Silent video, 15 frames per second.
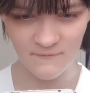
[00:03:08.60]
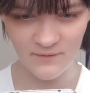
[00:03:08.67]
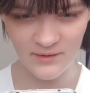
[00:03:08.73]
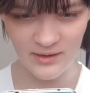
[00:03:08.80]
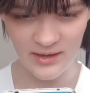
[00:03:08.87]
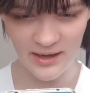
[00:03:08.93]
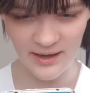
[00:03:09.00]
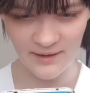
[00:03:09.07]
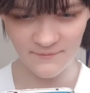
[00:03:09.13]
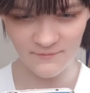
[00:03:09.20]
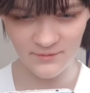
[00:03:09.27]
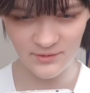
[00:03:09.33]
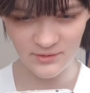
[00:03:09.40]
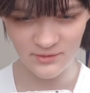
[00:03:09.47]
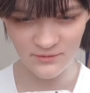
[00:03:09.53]
We
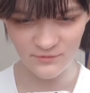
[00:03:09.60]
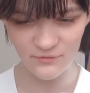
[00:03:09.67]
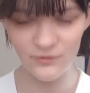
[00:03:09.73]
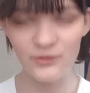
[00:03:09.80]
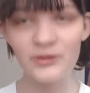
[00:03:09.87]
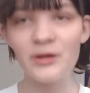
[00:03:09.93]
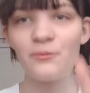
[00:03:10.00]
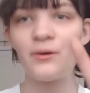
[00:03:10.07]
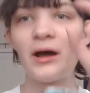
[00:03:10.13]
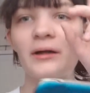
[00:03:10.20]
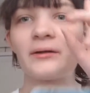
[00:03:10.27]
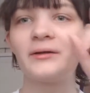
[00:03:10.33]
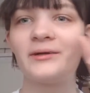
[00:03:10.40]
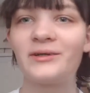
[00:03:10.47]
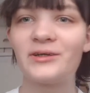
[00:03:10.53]
have
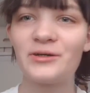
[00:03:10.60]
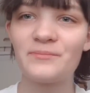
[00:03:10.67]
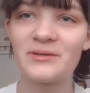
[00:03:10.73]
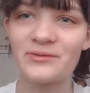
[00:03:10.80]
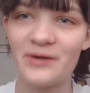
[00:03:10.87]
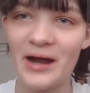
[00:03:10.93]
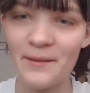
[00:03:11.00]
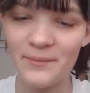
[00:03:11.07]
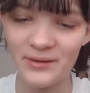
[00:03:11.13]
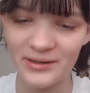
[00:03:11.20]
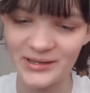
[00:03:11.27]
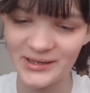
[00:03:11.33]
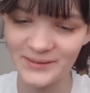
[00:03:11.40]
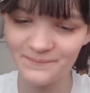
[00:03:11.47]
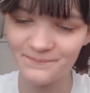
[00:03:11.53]
41
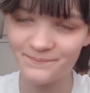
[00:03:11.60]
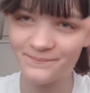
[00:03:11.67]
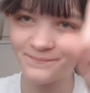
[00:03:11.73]
subscribers.